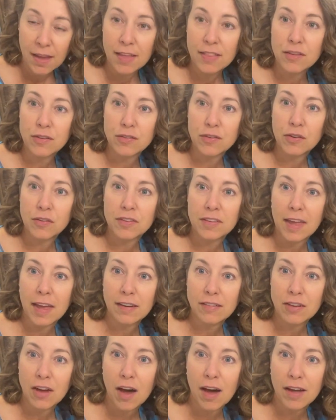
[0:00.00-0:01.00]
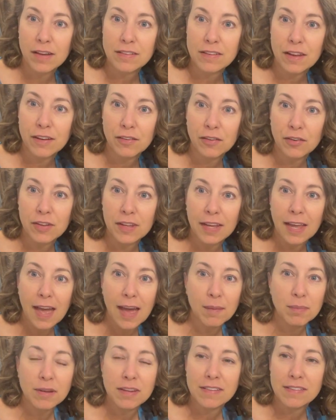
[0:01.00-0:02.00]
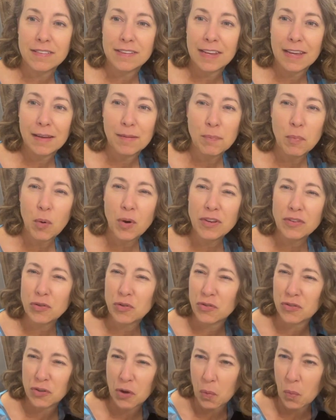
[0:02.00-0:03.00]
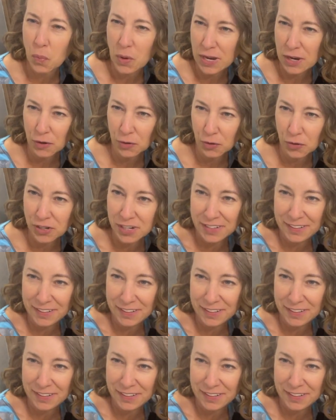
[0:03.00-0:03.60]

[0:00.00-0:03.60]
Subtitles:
This looks like Todd's under the cabinet sink. Boys are so weird.